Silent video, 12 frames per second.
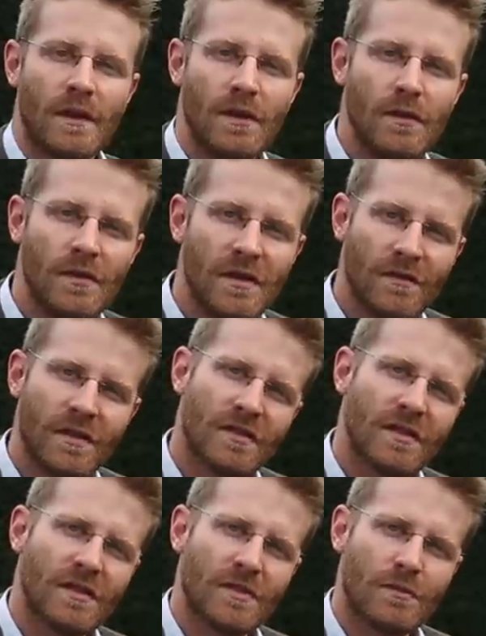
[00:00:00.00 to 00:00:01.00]
Using
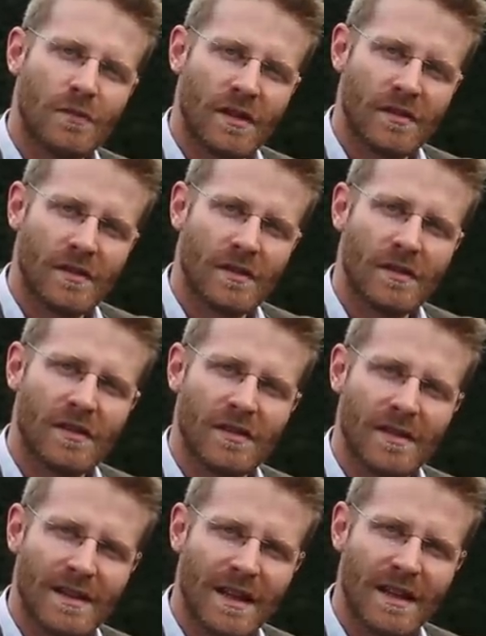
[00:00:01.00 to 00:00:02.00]
visitors and residents
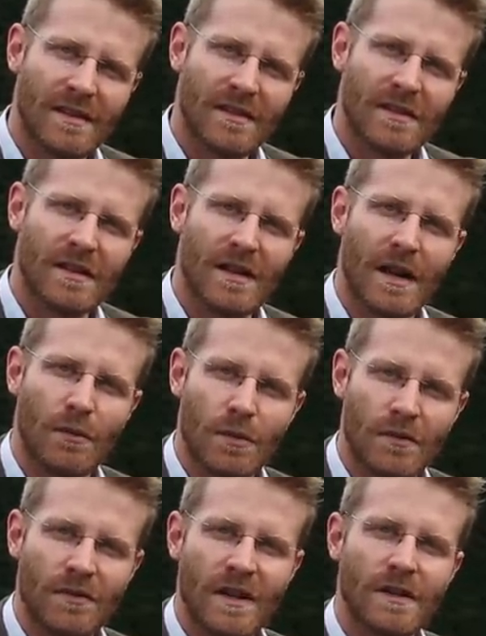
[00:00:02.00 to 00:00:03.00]
as a lens can help
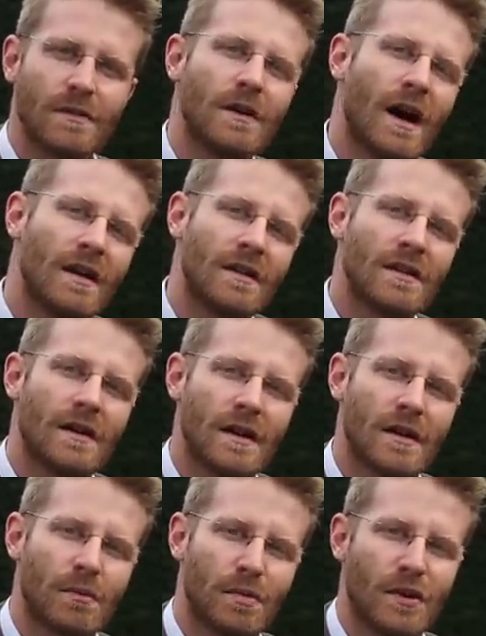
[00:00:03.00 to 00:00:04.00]
reveal
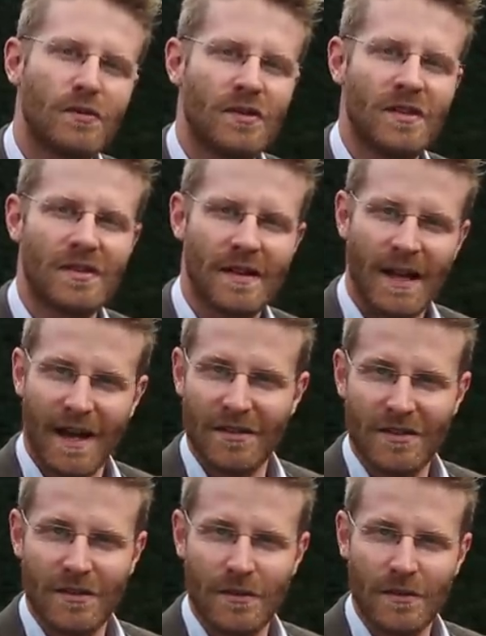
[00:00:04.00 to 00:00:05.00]
underlying approaches and
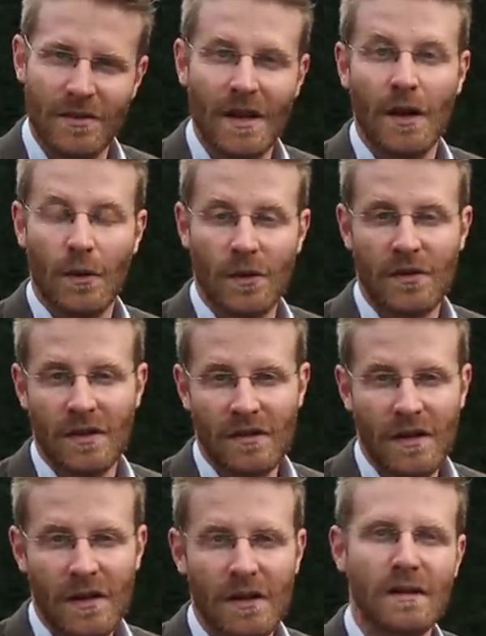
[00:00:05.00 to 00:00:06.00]
attitudes, which in
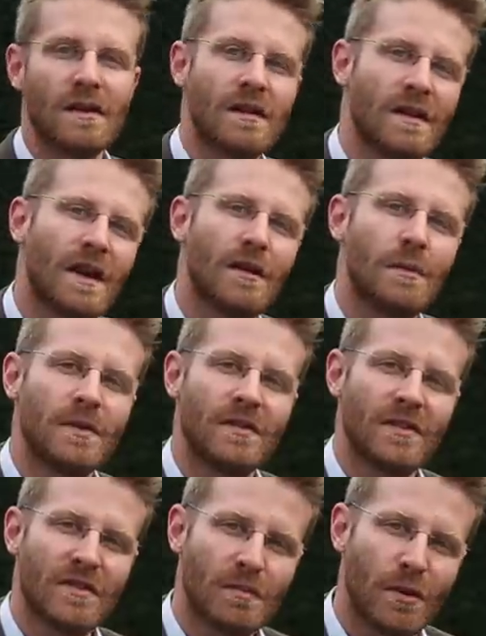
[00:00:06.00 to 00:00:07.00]
turn can help us
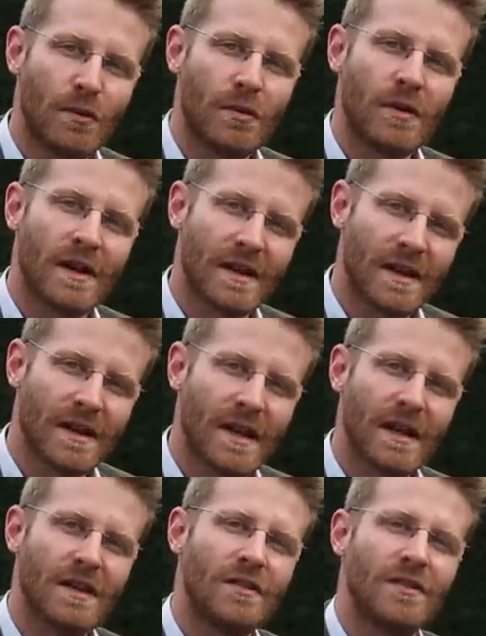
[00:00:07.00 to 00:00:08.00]
to support and
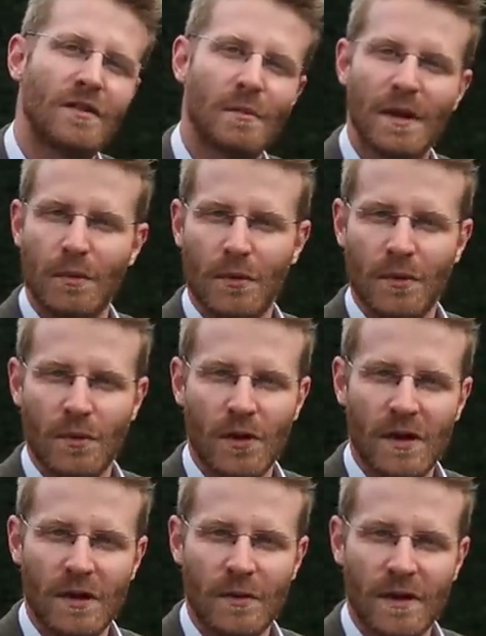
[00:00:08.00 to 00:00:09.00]
engage the people we
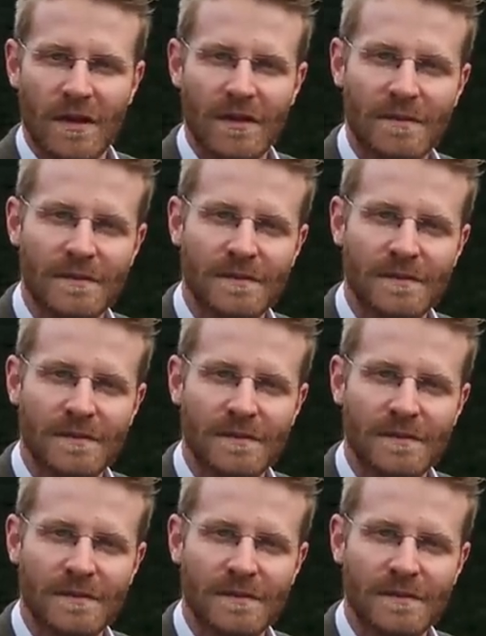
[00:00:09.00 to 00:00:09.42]
work with.